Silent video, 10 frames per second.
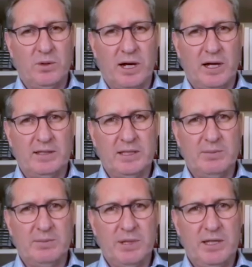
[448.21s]

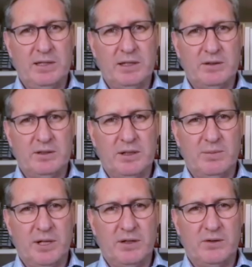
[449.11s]
RTPs,
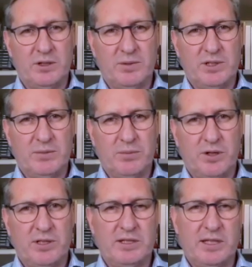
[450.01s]
independent transmission
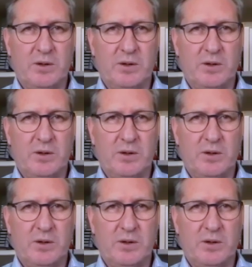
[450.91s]
projects.